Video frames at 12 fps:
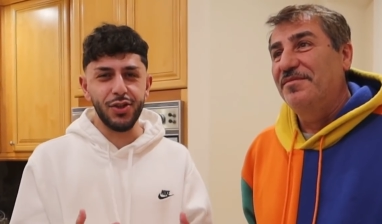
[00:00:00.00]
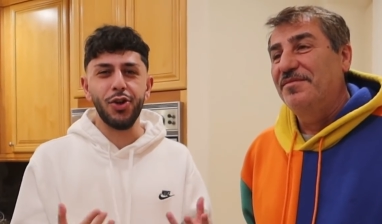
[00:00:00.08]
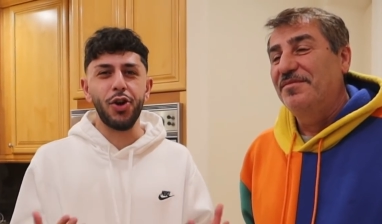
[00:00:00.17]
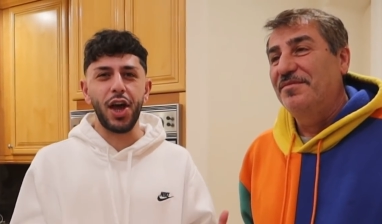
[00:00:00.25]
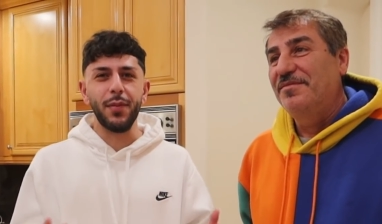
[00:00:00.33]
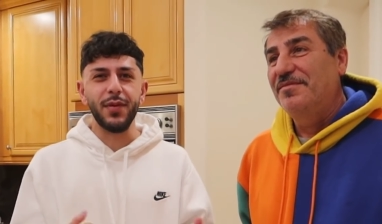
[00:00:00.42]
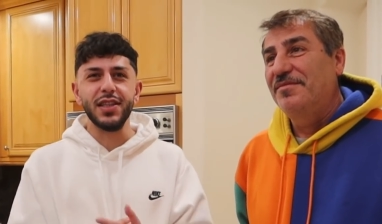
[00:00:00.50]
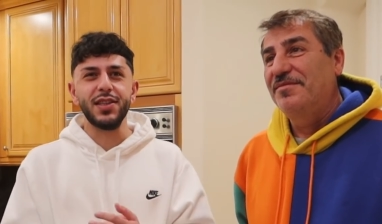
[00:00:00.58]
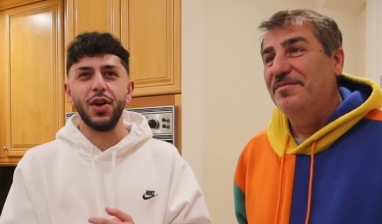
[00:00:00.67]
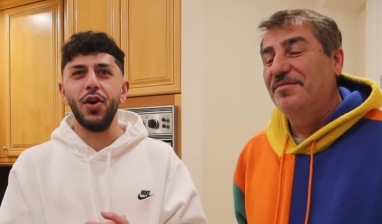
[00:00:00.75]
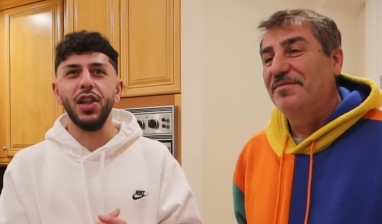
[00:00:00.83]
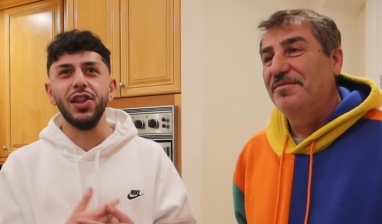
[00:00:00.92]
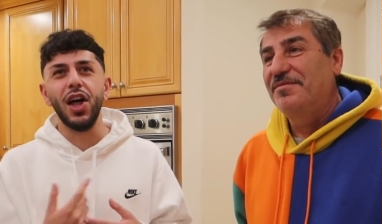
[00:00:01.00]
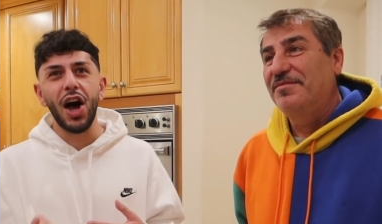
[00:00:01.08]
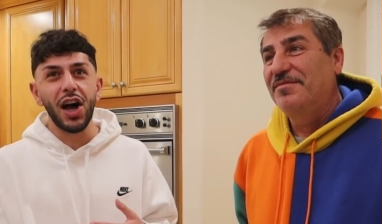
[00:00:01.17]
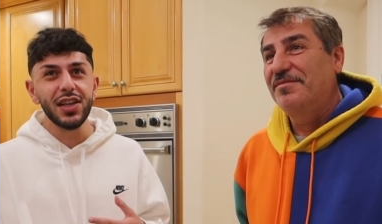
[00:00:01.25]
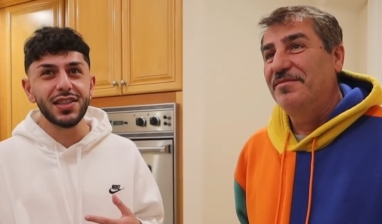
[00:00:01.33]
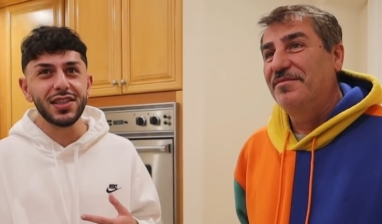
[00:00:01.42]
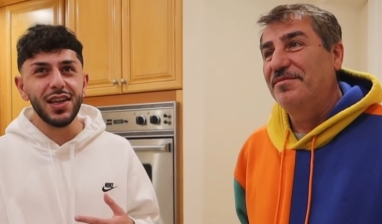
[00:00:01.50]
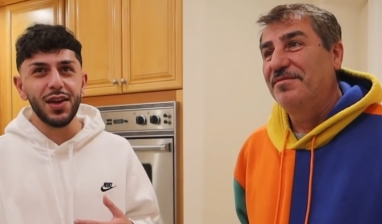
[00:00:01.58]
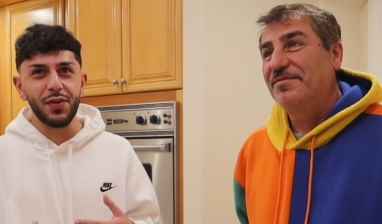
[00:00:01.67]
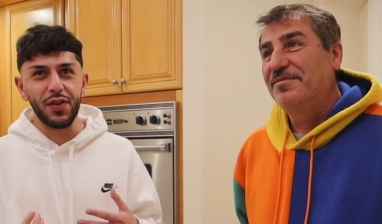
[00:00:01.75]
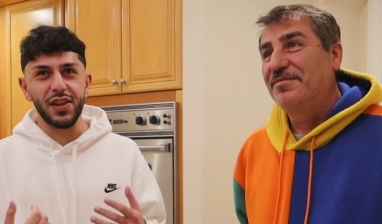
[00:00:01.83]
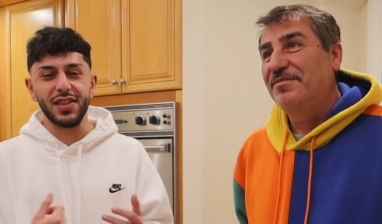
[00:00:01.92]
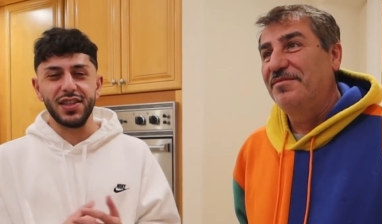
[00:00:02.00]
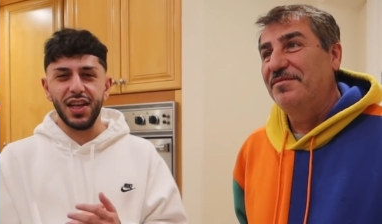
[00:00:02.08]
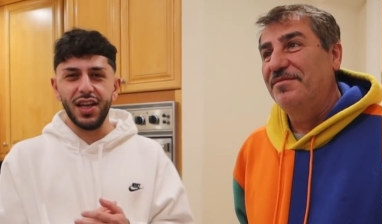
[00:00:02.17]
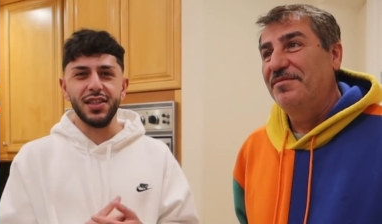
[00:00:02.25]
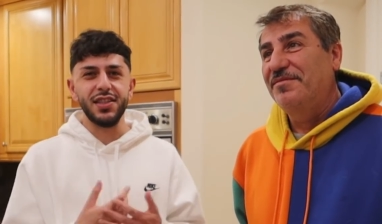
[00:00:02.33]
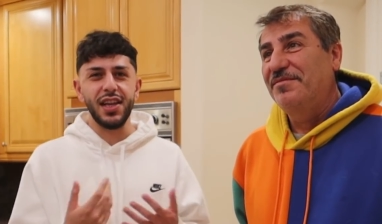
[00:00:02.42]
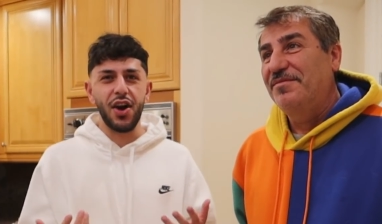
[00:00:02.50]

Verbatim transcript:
Speaker 1: You know what I mean? So a loss for the Suns